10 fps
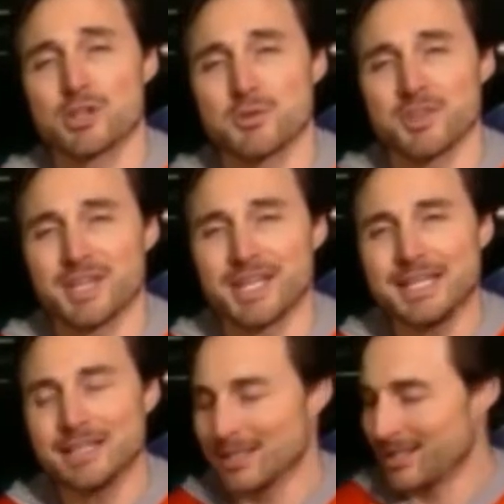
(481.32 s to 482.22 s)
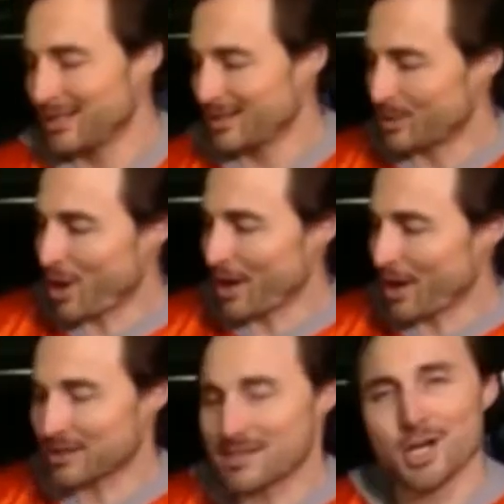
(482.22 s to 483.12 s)
works with an E. The
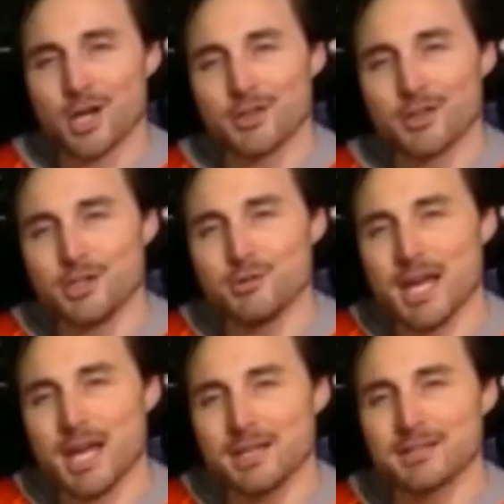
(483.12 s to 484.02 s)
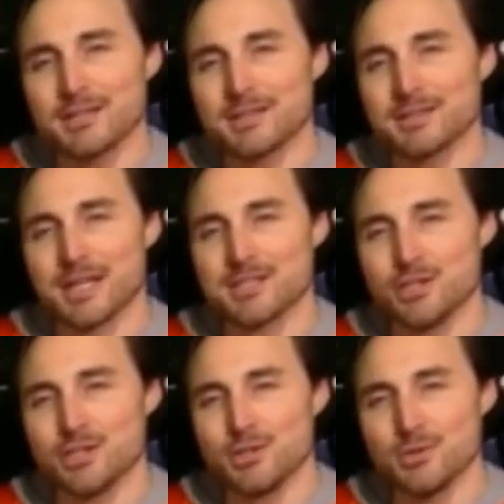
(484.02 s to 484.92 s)
product is called the U-Keg.
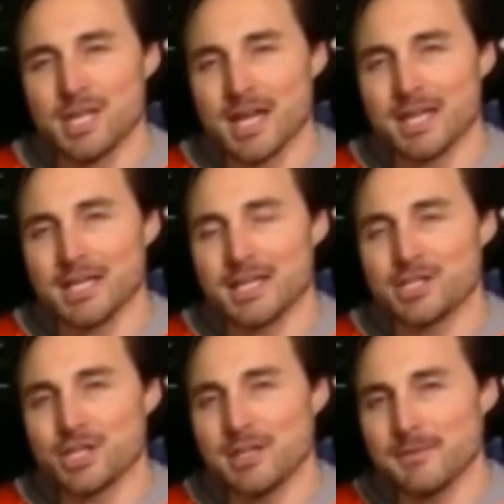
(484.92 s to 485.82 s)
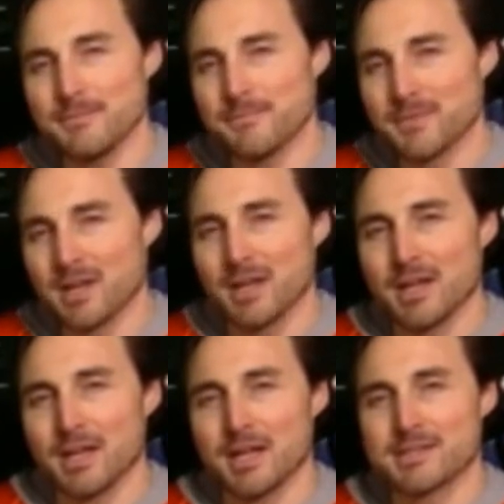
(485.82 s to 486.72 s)
That's U-K-E-G.
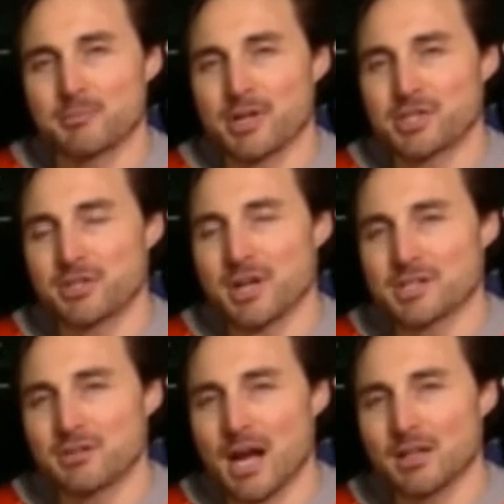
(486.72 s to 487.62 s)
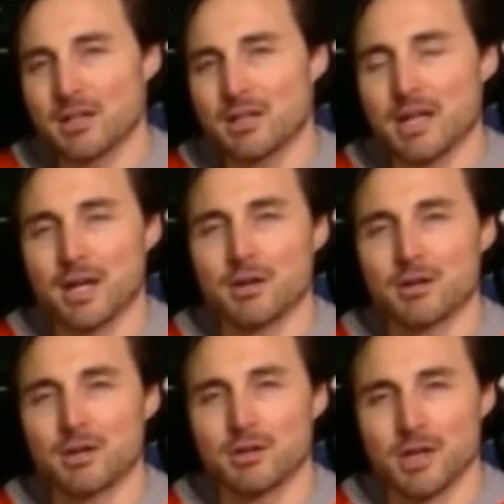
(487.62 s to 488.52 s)
It's the pressurized growler, and
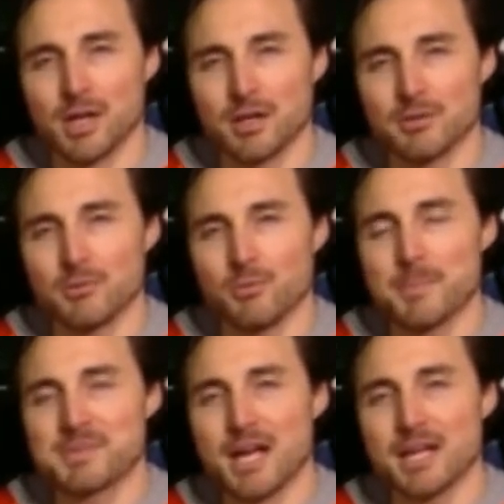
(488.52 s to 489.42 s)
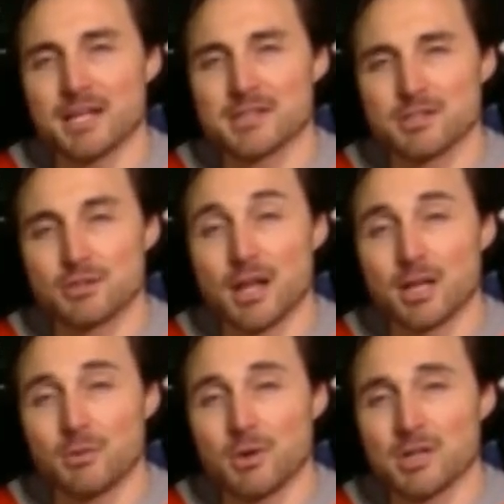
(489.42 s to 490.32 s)
our website is
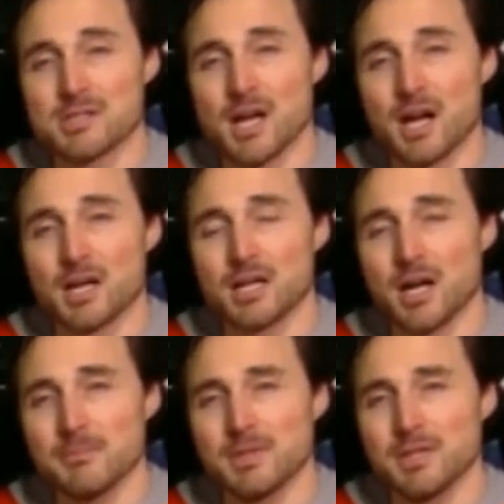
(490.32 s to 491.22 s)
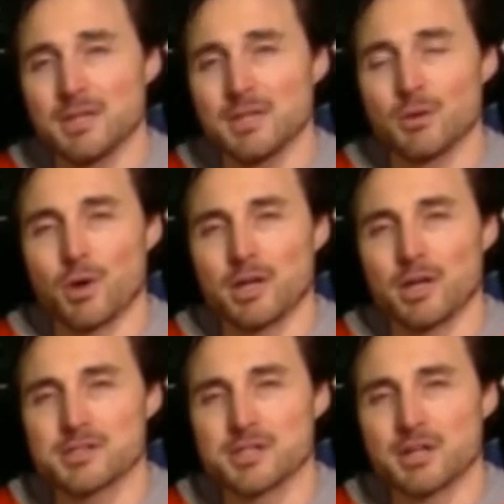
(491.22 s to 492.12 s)
growlerwerks.com. We're on
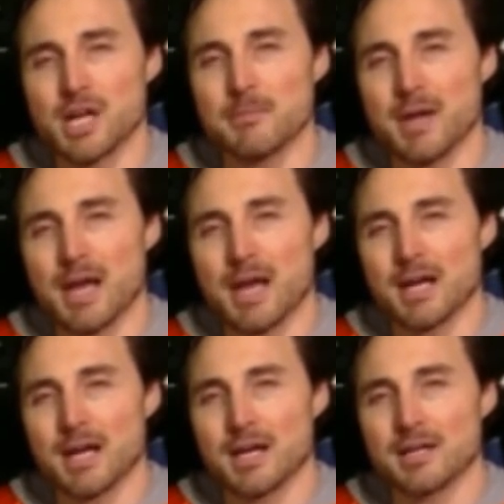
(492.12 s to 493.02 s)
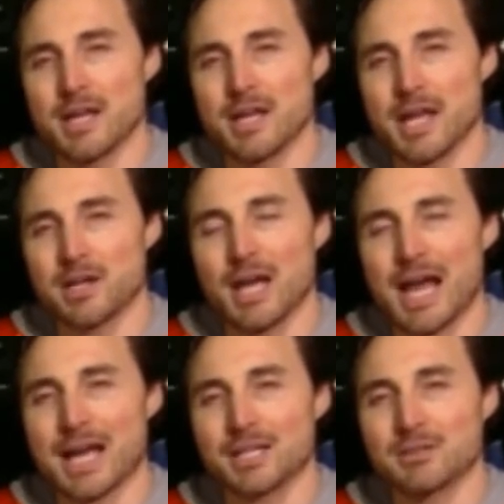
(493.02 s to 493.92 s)
Instagram,
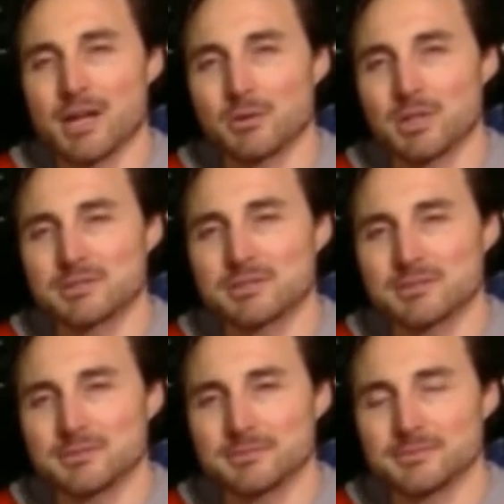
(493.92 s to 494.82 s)
handle @Growlerwerks.